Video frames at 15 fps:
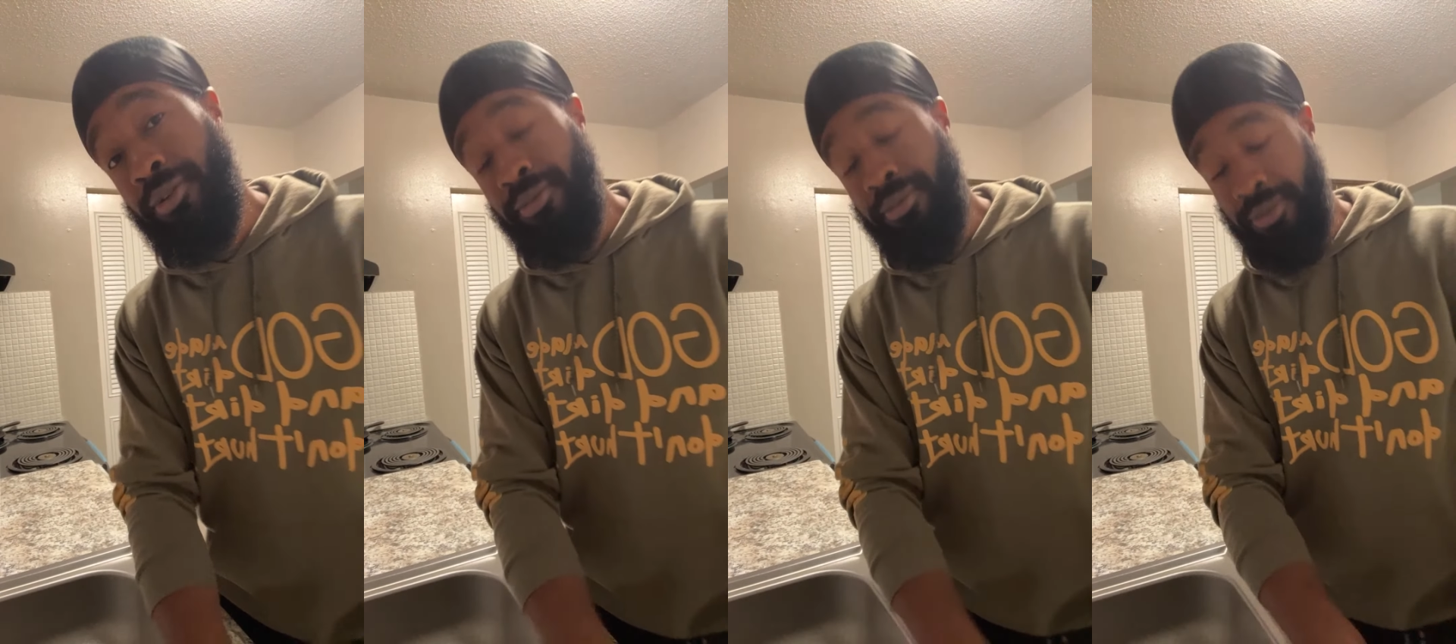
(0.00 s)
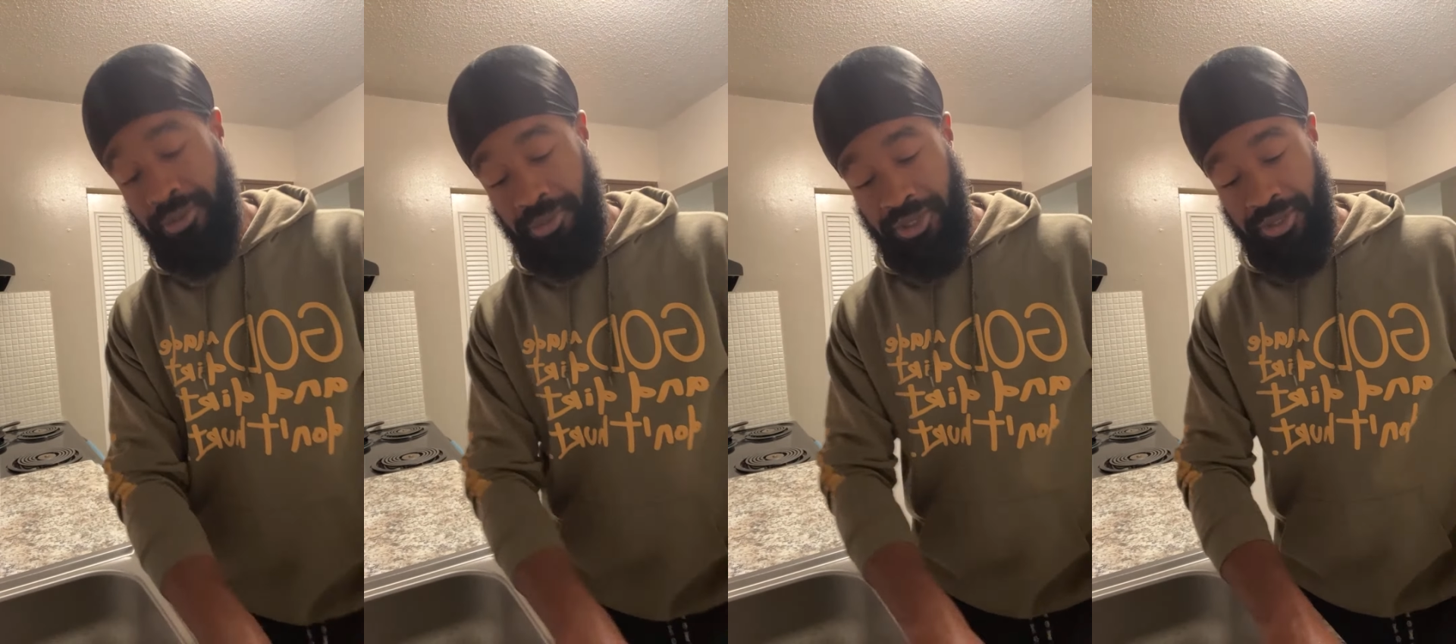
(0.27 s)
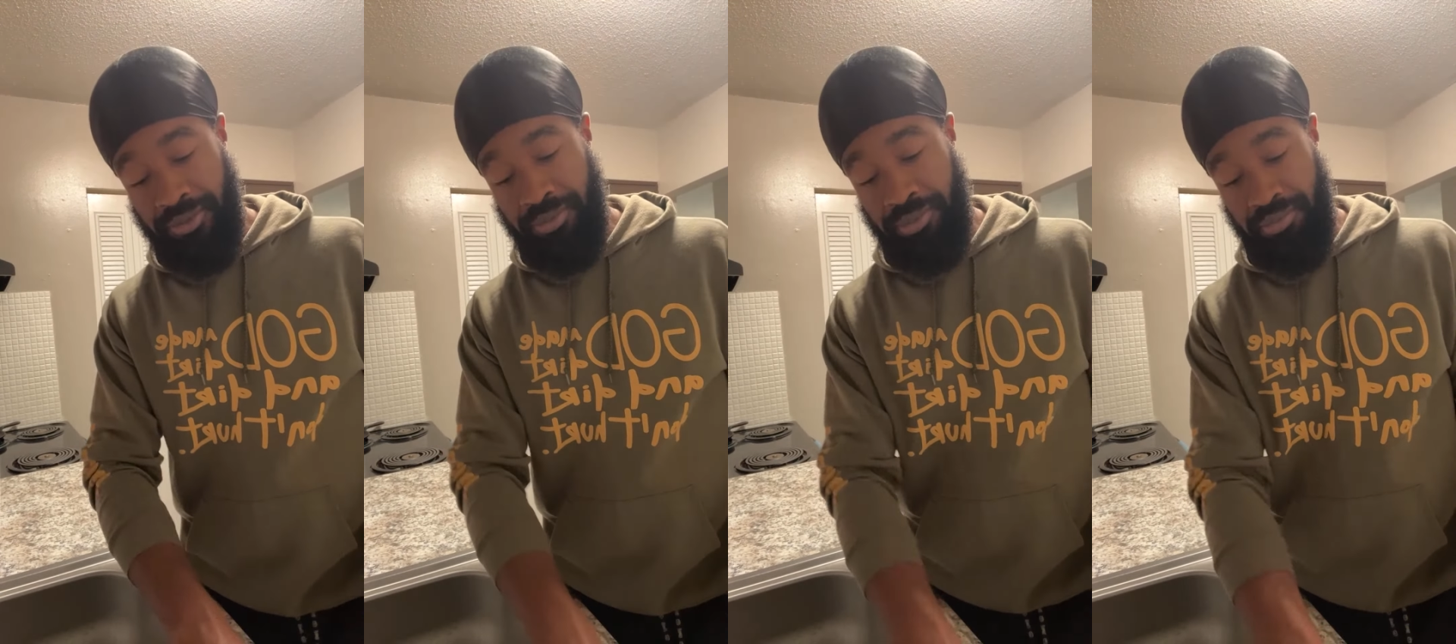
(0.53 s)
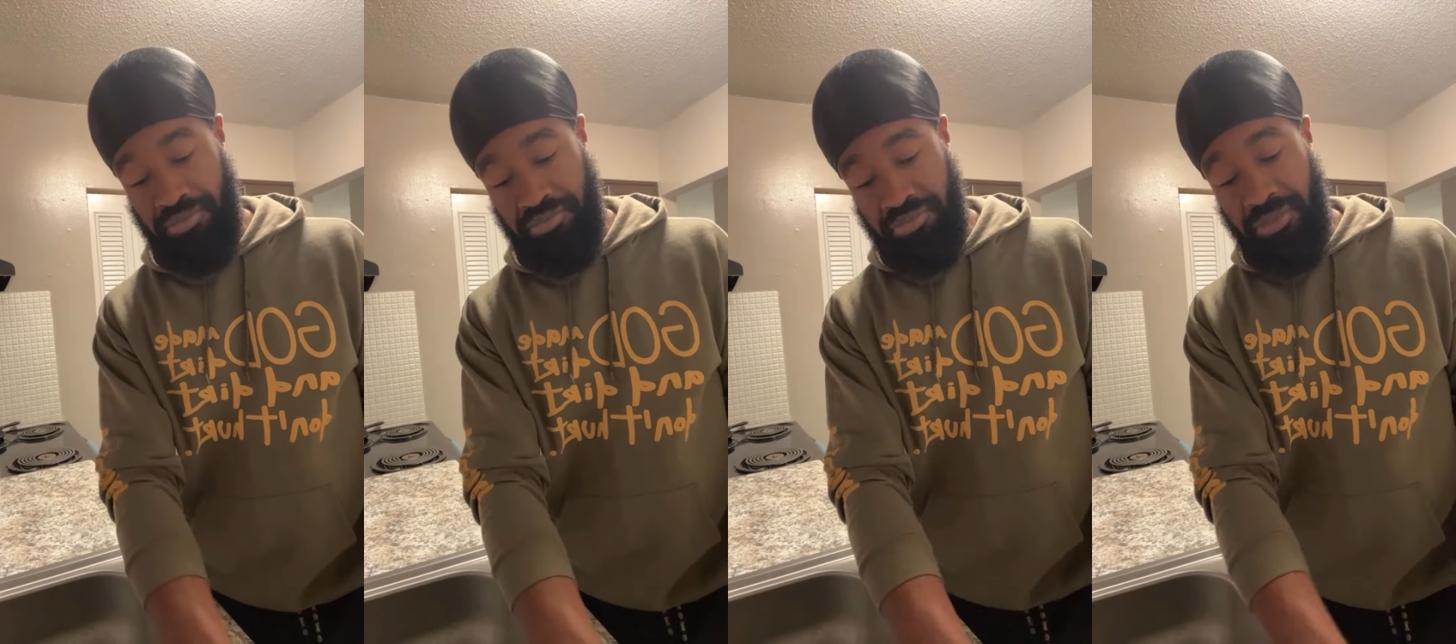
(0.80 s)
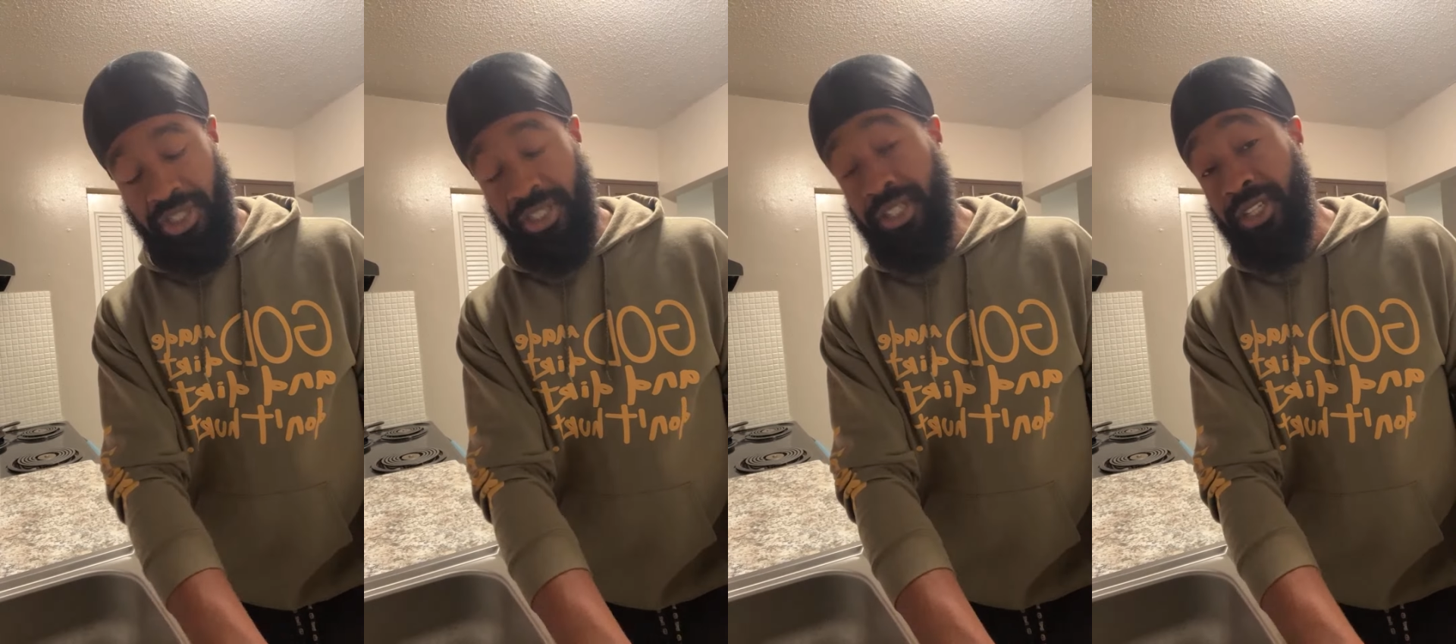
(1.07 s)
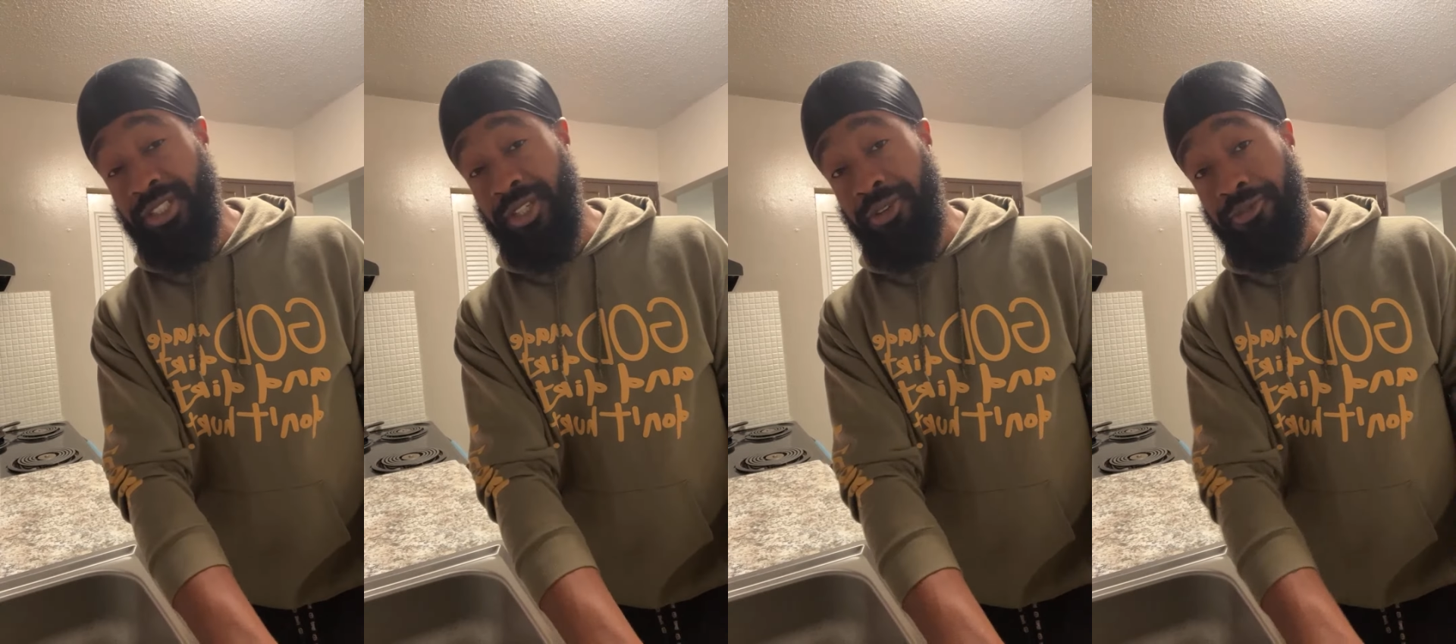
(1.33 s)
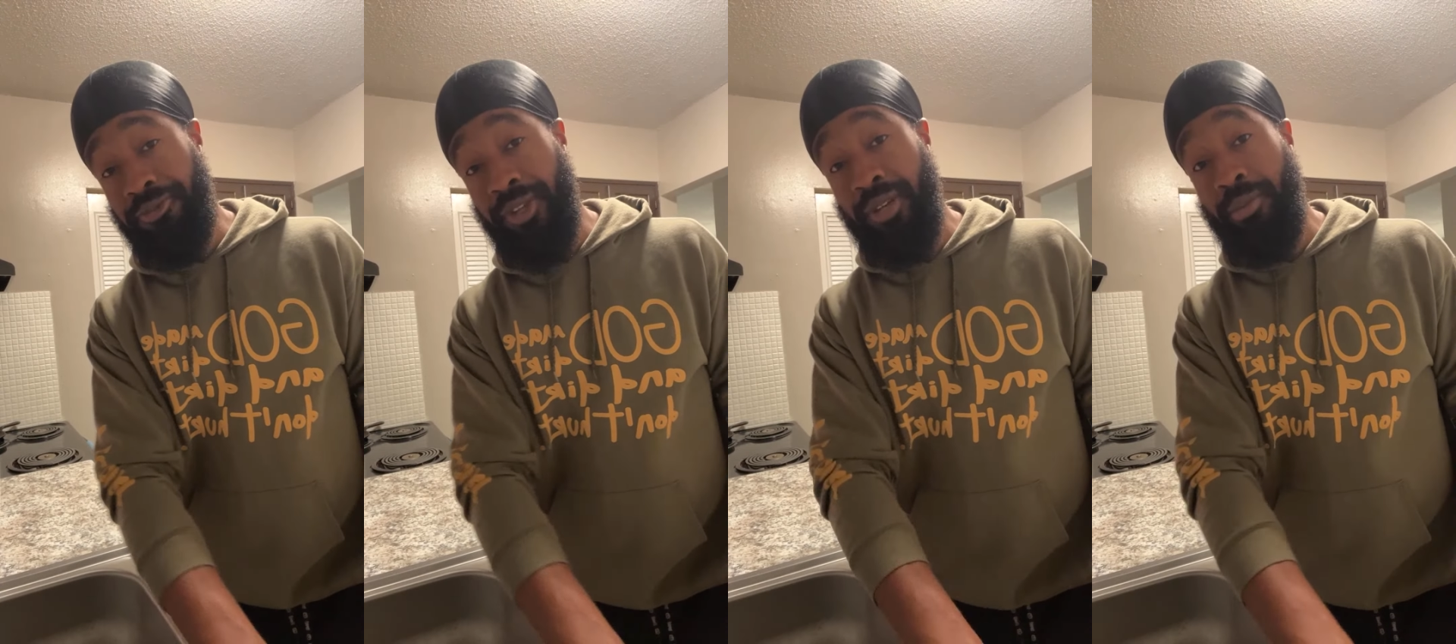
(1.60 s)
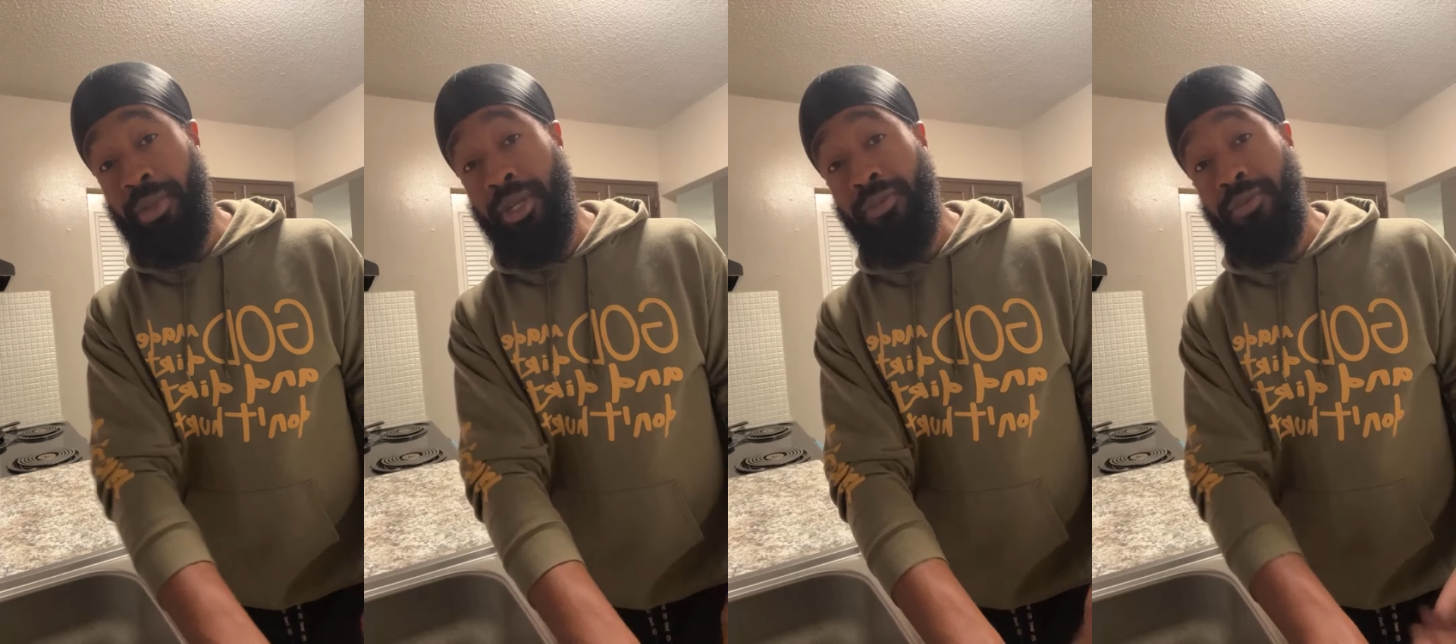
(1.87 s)
I mean, it doesn't
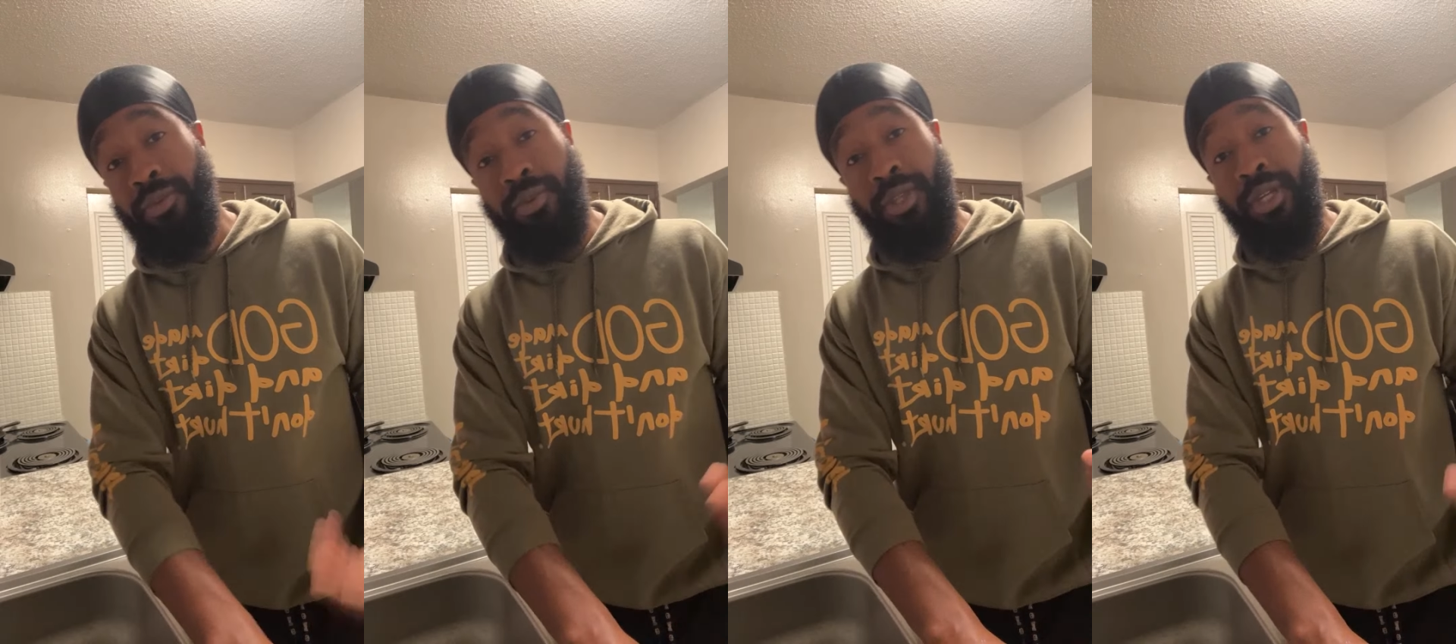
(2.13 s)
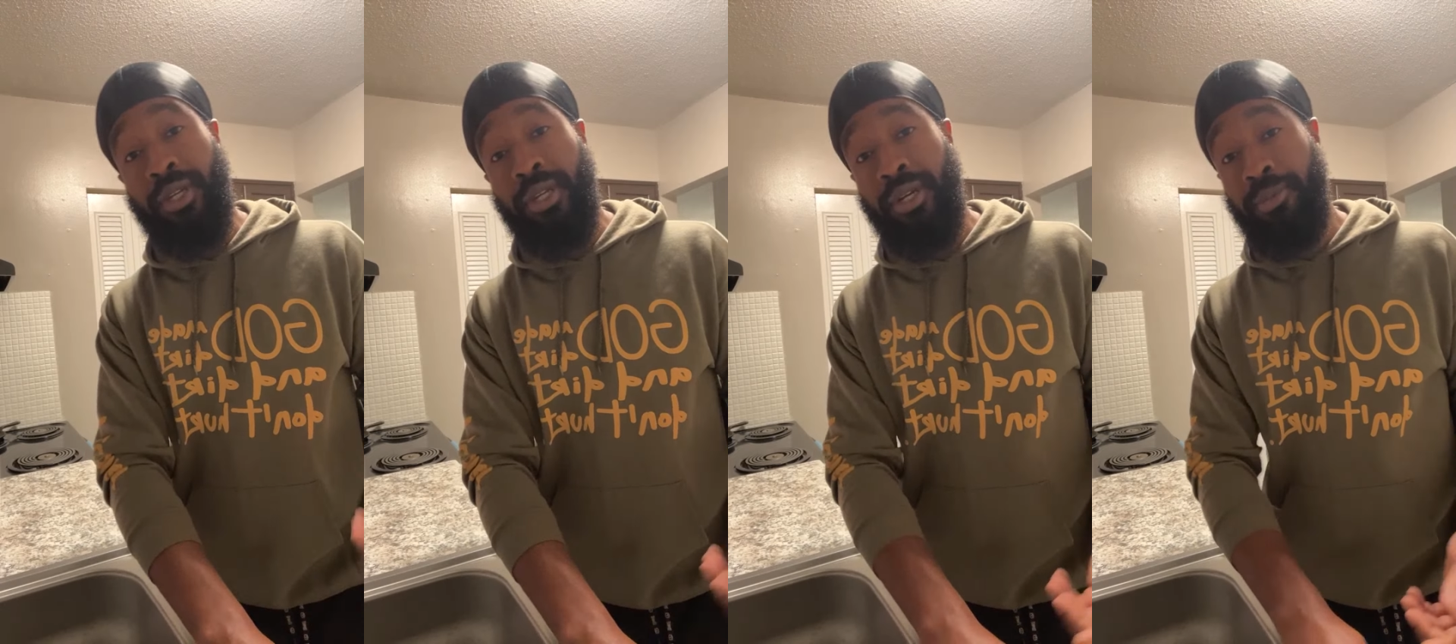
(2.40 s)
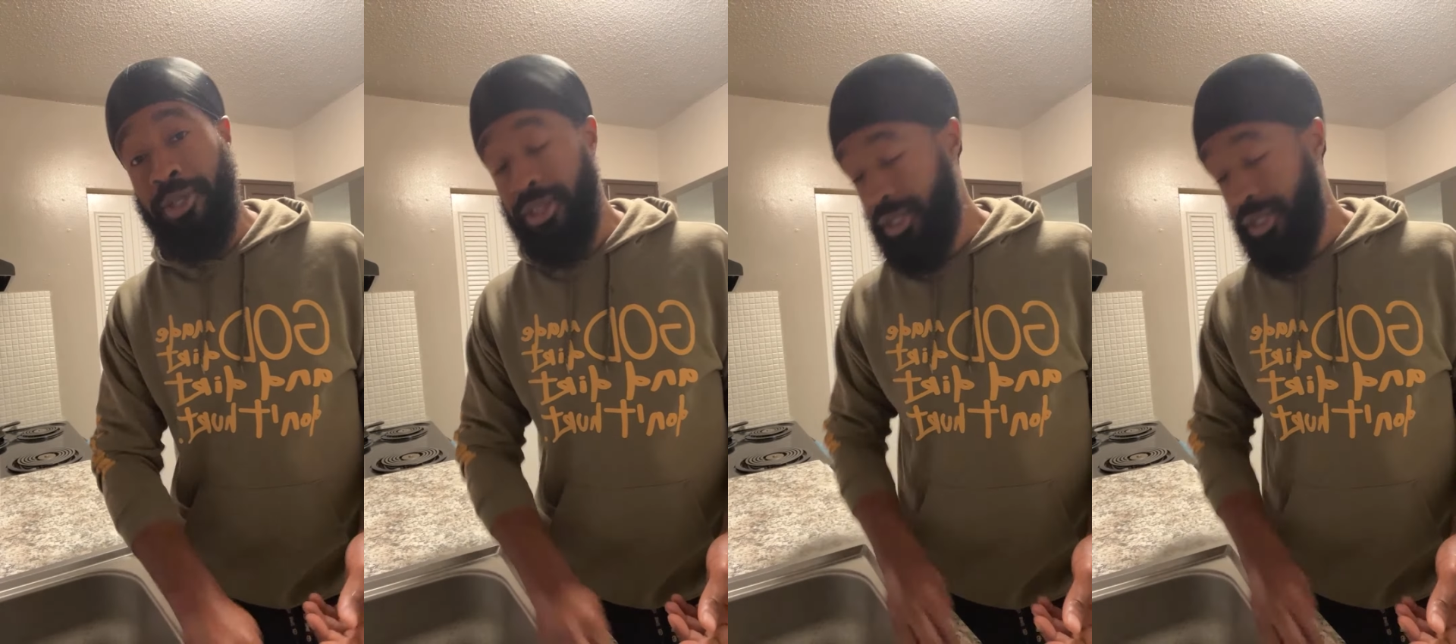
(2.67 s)
offend me if you think that I'm